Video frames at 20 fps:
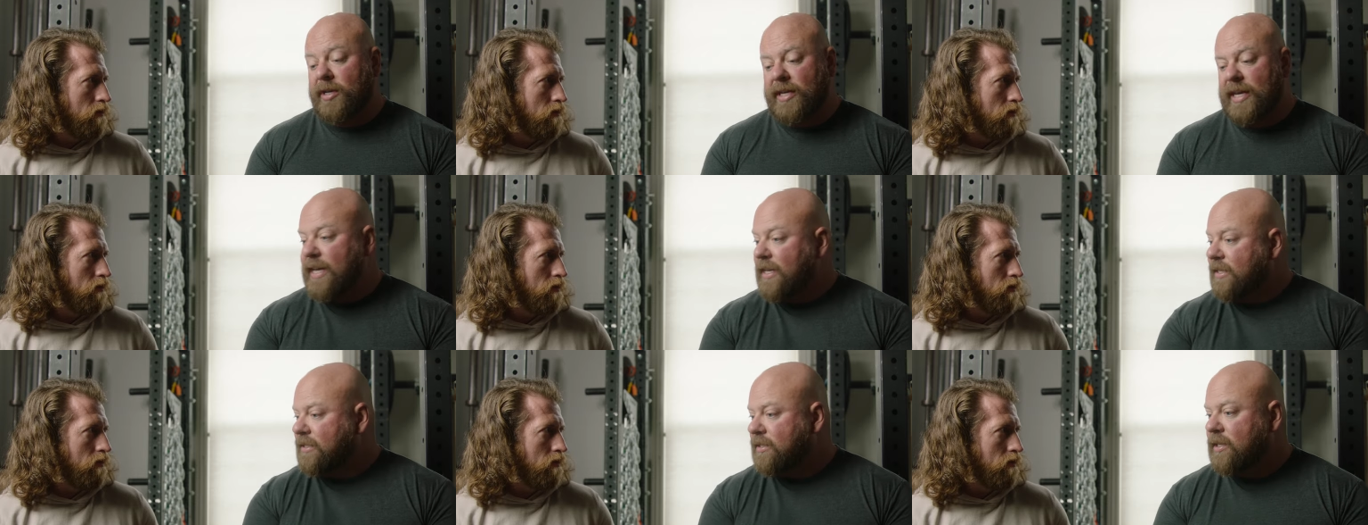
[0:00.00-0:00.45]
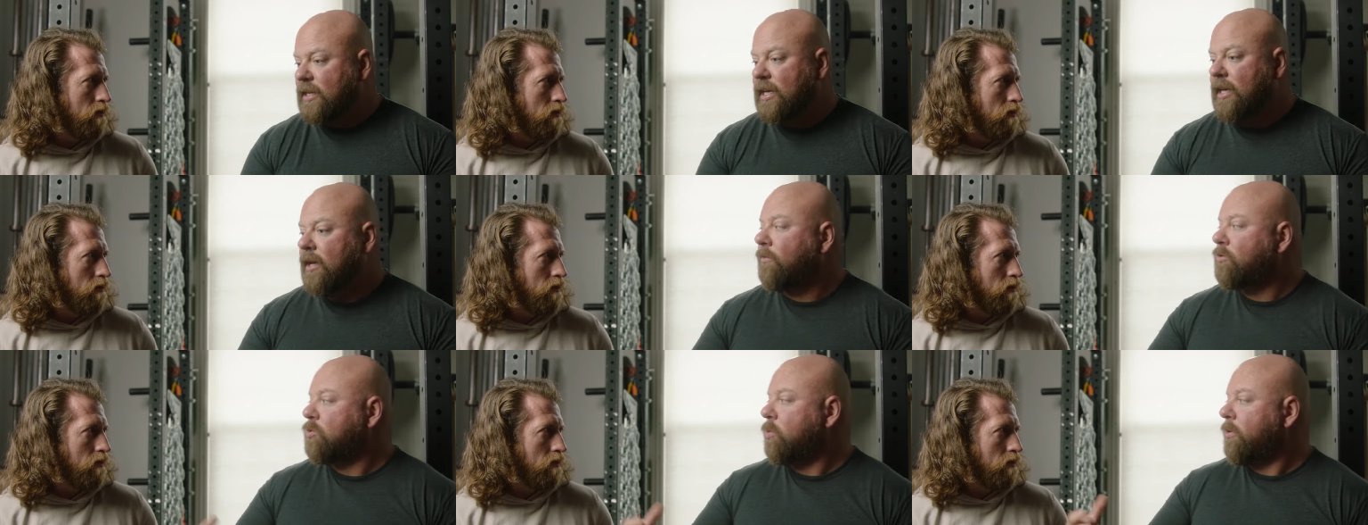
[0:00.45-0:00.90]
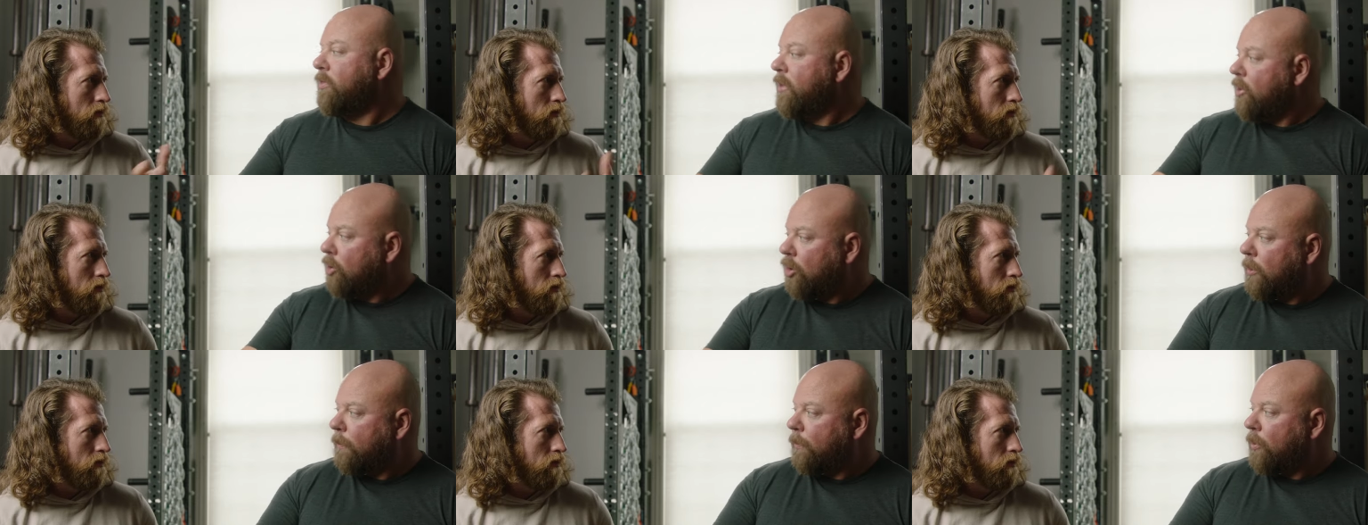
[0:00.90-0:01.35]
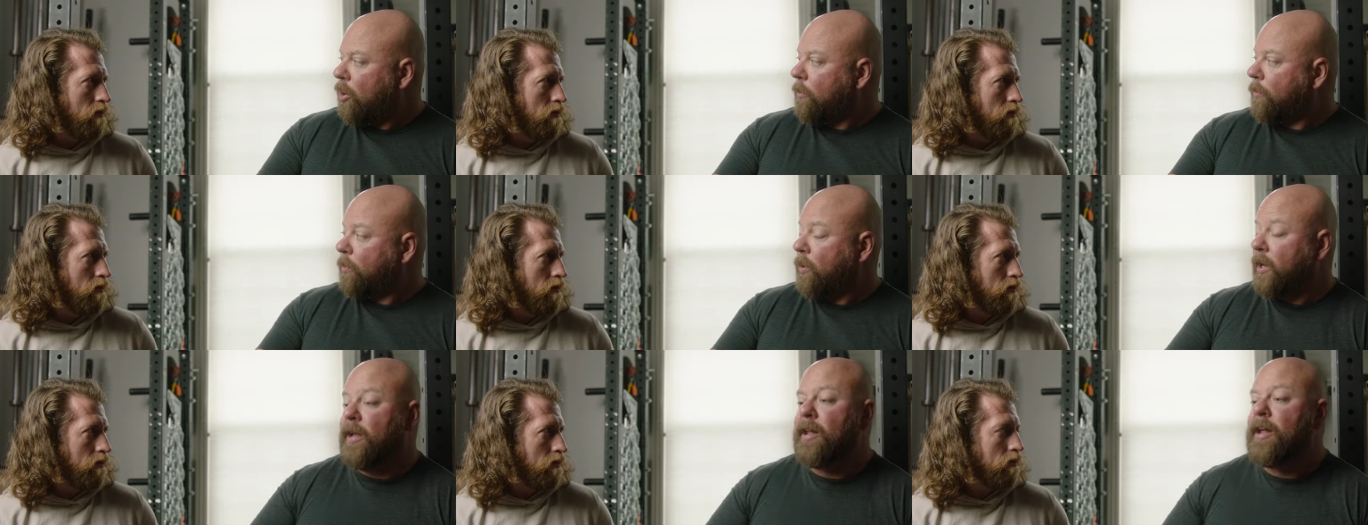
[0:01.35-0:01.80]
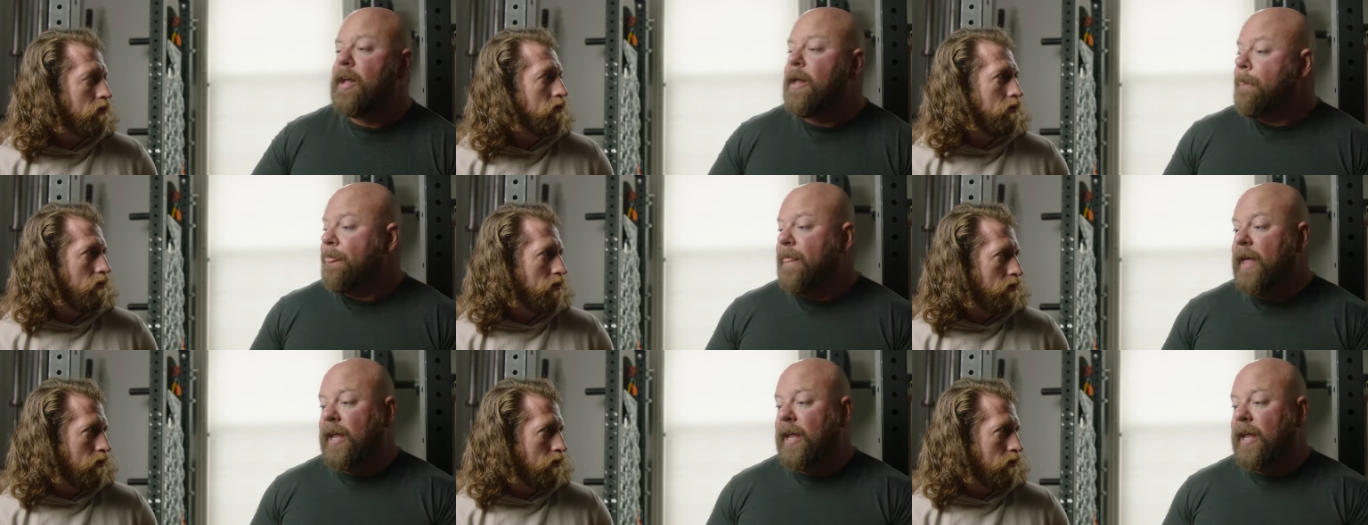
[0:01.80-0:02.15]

Speaker 1: knee sleeves when they're appropriate.